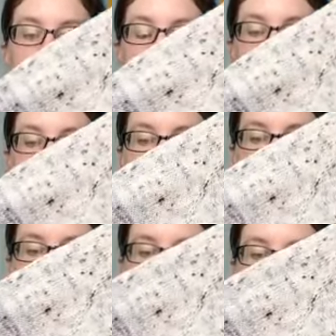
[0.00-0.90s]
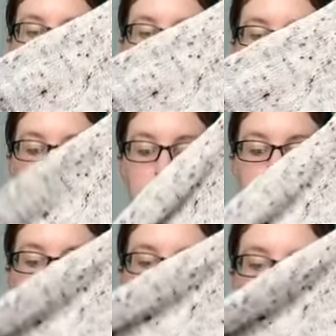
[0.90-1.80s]
And
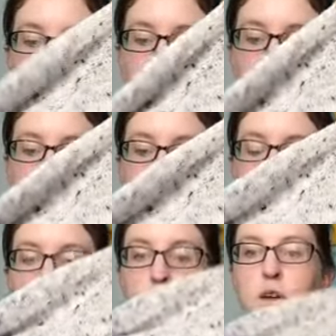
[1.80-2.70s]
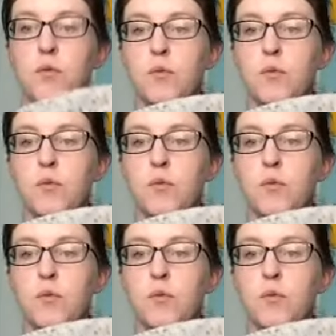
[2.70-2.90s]
then